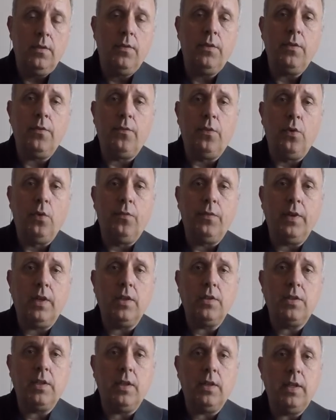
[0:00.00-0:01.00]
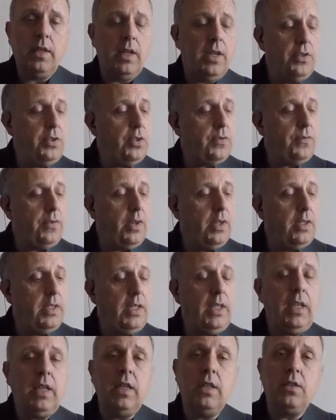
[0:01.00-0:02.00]
4 fingers down here. I just find it
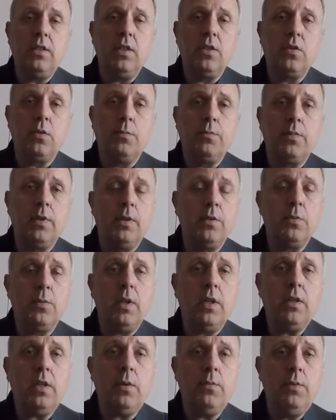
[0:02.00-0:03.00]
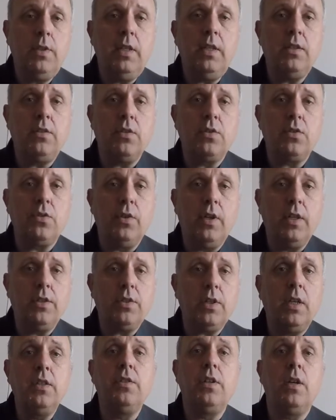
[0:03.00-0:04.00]
easier sometimes. When I don't need to
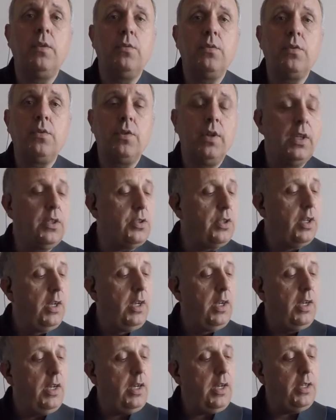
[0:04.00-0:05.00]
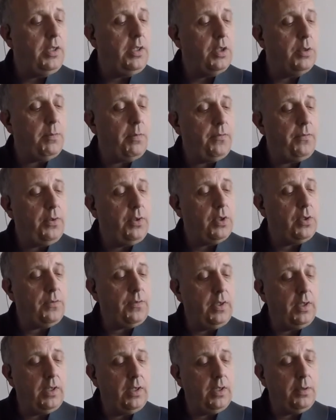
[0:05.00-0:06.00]
stretch, I don't stretch. I use my first
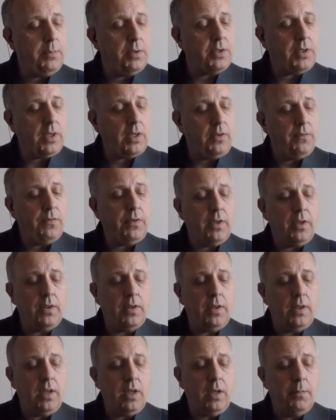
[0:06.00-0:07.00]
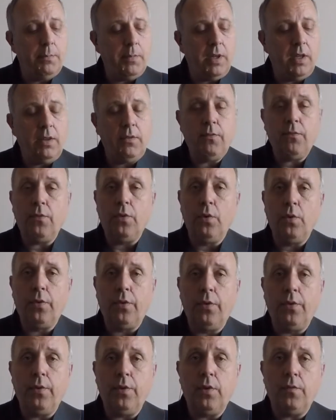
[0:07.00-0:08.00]
finger, my second finger, and my 4th
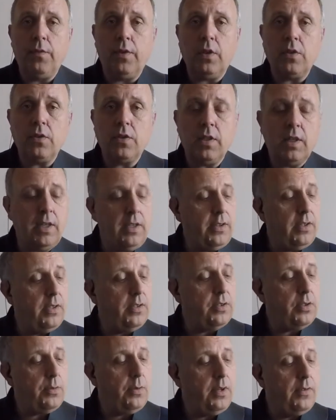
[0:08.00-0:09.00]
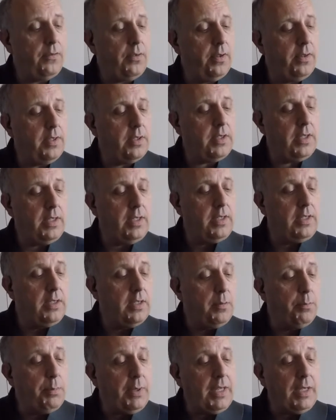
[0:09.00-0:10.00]
and 3rd fingers together. So I've got this here. This is
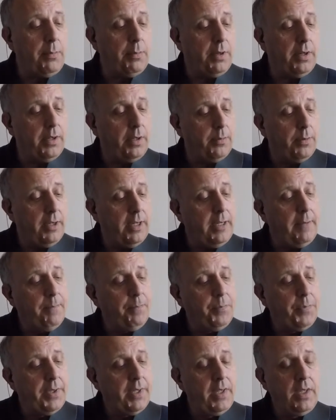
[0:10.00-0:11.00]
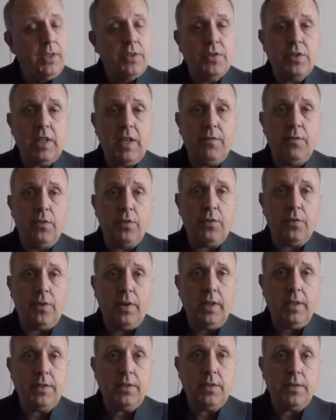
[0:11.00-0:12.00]
a B, by the way, 7th
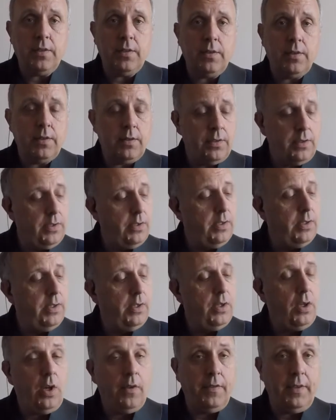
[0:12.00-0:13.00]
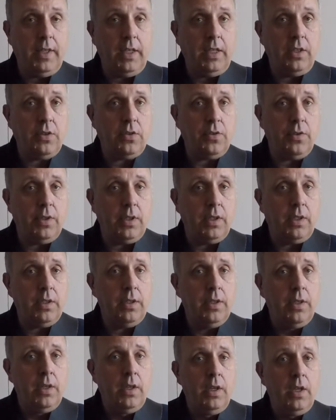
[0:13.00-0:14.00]
fret on the E string,